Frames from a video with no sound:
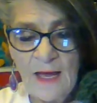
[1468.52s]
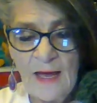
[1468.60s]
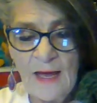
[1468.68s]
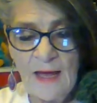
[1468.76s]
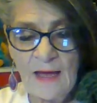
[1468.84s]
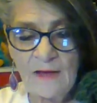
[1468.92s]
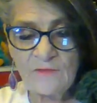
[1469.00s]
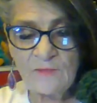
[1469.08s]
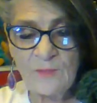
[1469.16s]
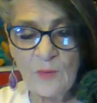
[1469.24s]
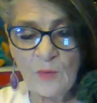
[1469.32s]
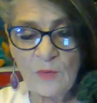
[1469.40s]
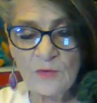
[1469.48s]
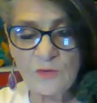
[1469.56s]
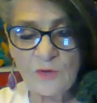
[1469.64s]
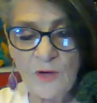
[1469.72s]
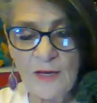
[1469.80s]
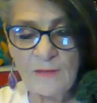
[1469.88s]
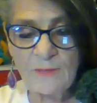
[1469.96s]
I have borne
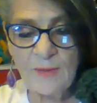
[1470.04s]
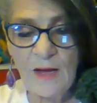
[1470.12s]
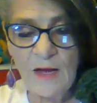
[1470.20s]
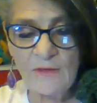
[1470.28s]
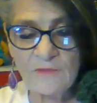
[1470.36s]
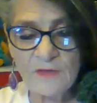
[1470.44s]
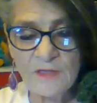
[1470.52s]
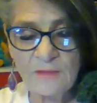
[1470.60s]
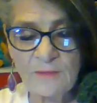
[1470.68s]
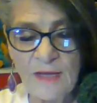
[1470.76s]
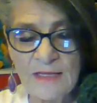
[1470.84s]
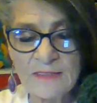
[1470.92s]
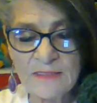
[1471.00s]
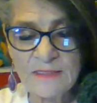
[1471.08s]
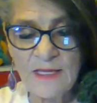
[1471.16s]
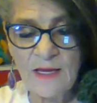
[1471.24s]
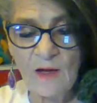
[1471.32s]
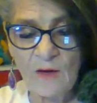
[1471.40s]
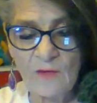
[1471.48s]
great poverty
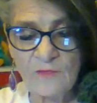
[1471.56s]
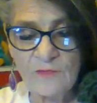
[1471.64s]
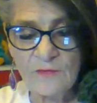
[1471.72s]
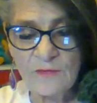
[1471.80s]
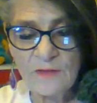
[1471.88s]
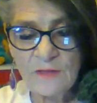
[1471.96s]
myself,